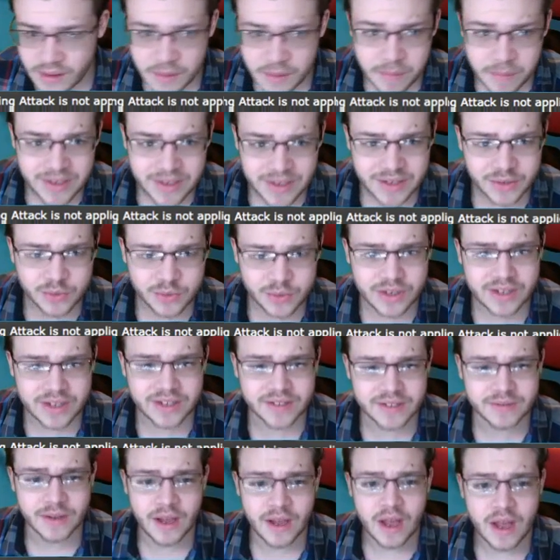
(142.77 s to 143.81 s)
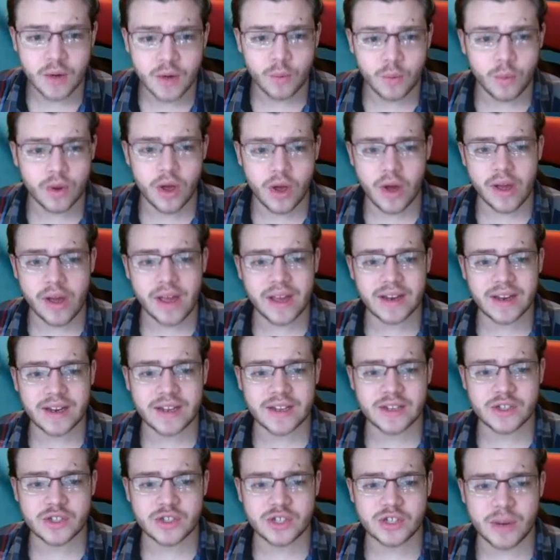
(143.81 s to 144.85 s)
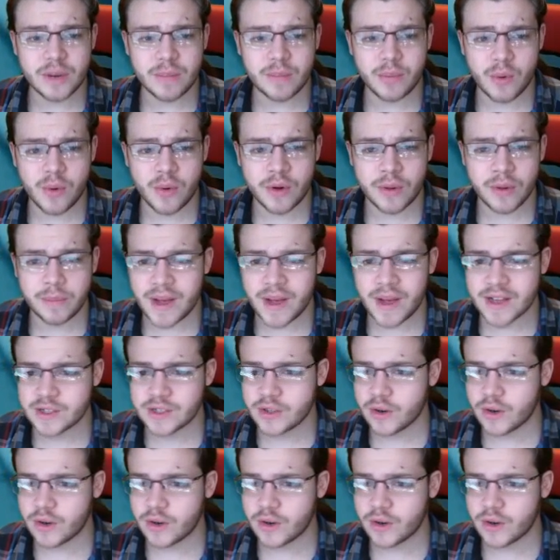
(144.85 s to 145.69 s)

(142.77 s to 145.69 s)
But it is what it is. We'll go ahead and jump on past our